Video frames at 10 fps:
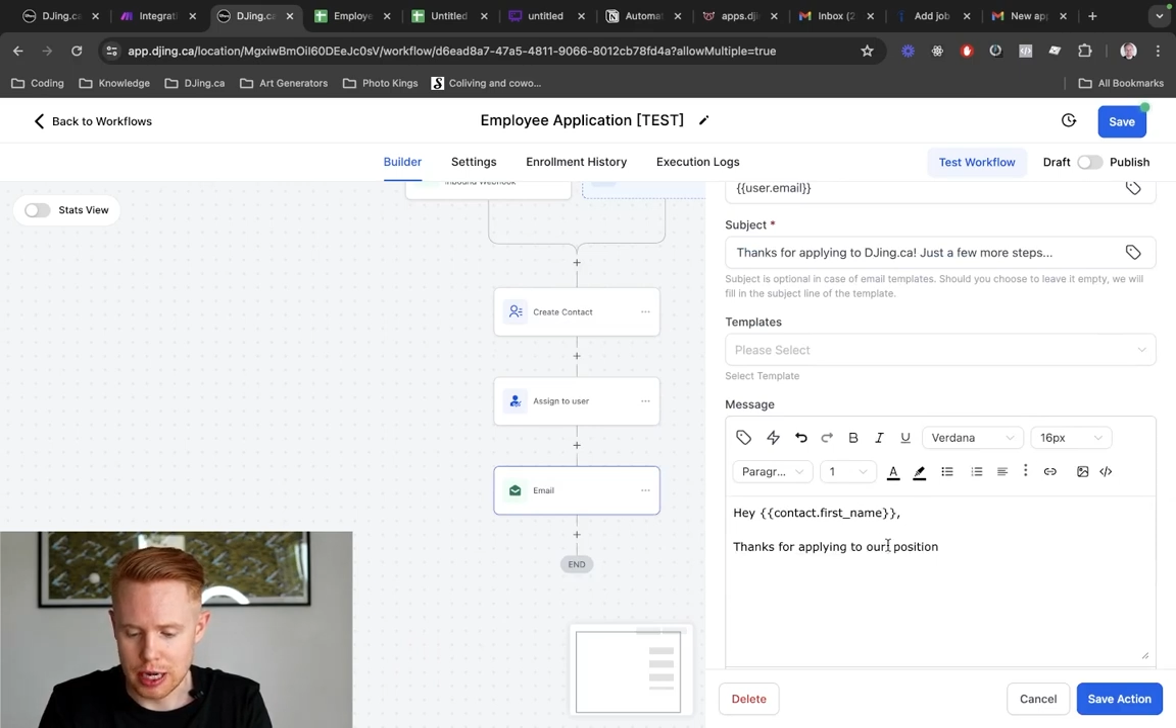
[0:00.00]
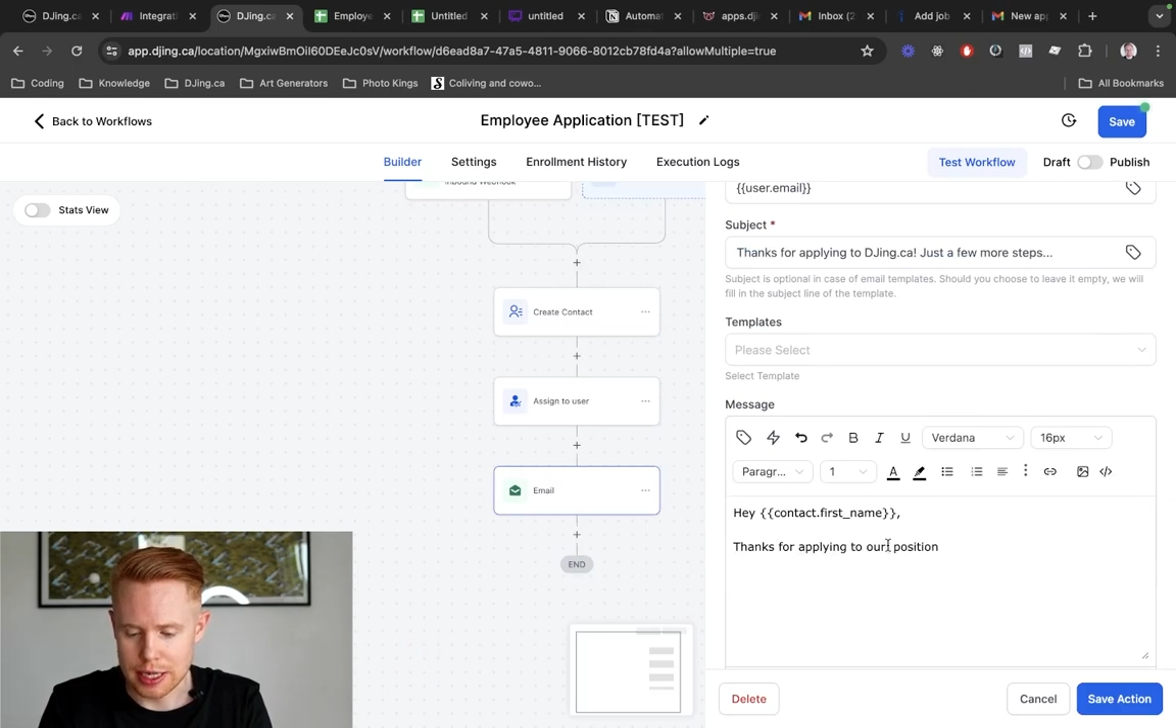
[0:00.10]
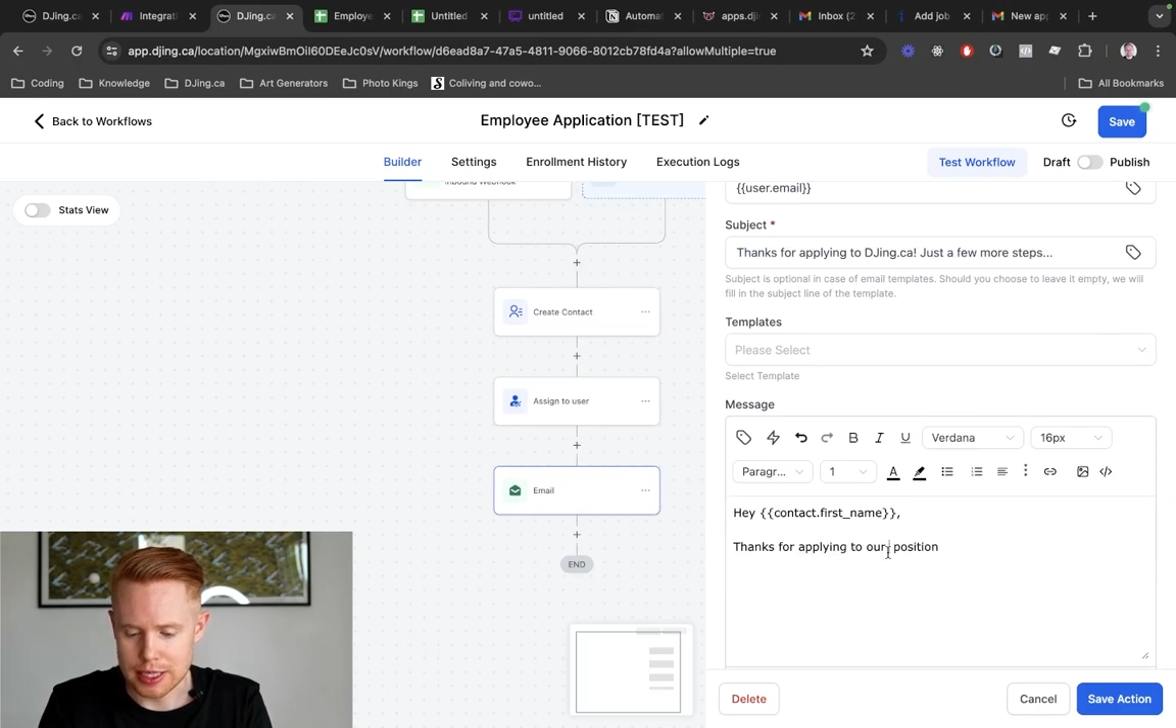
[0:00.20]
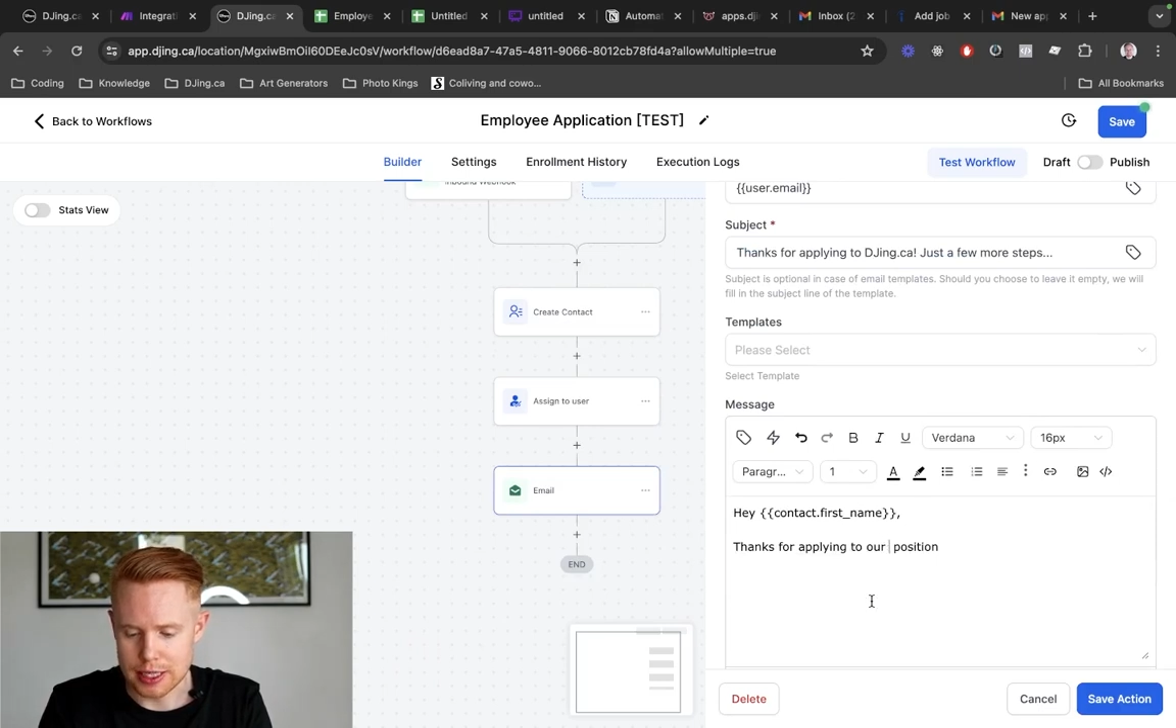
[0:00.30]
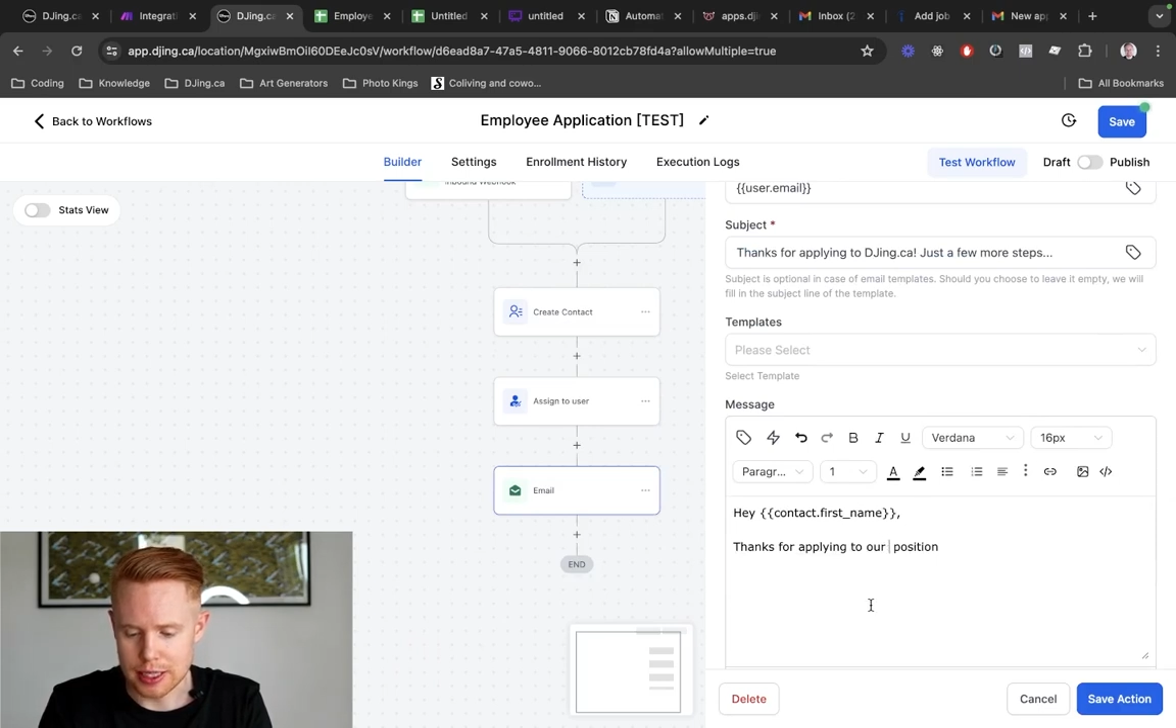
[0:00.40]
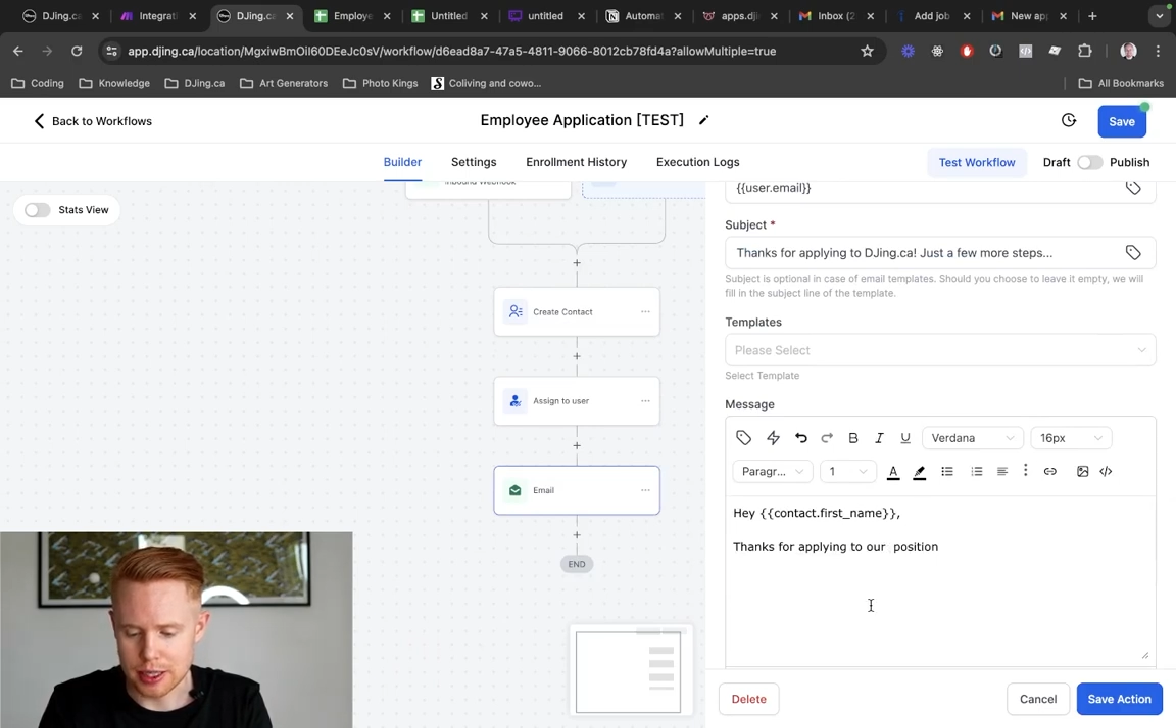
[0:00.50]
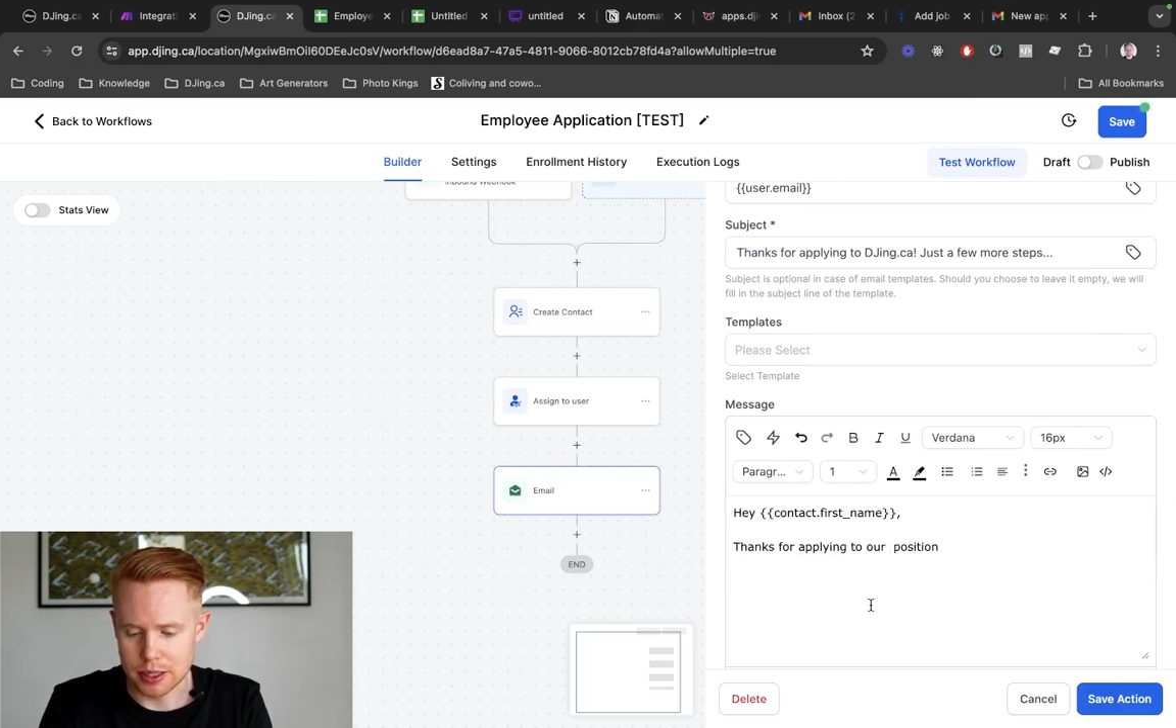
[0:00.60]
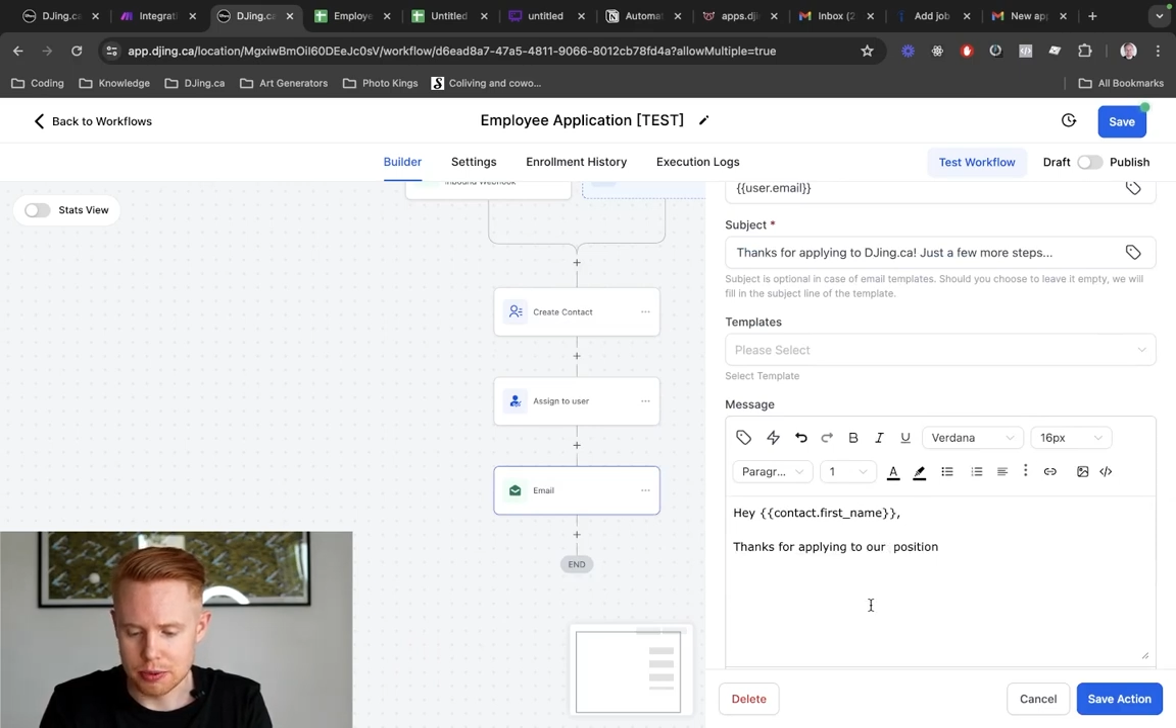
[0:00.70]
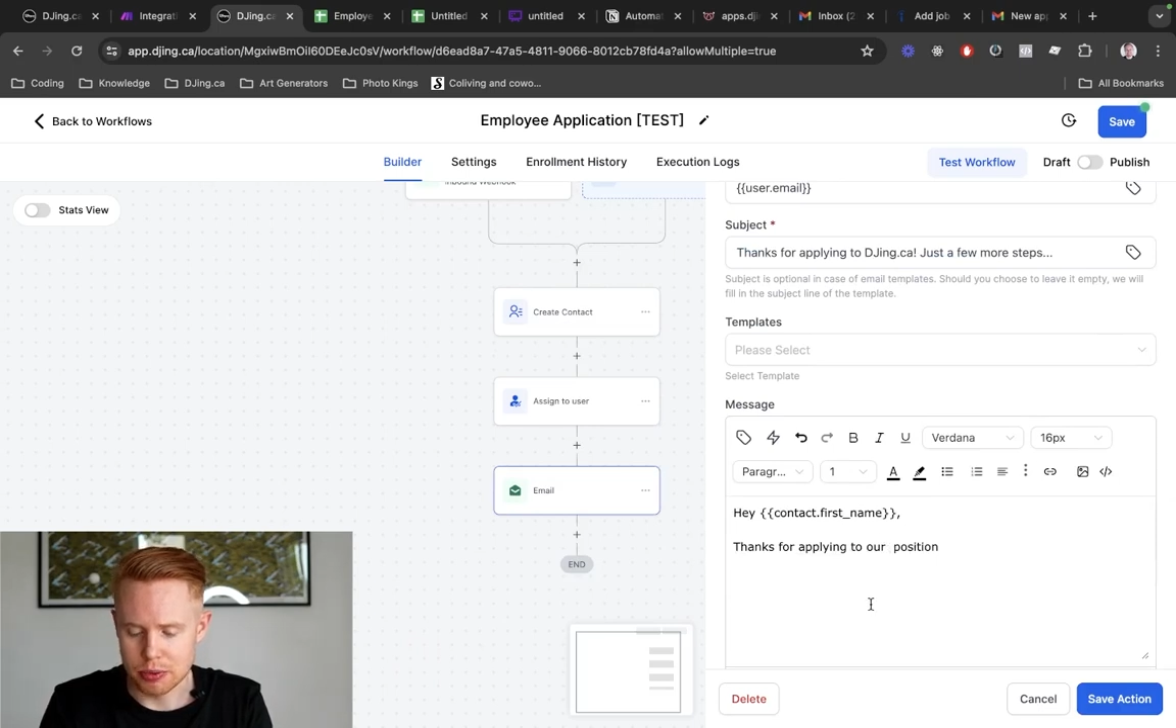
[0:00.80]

I just like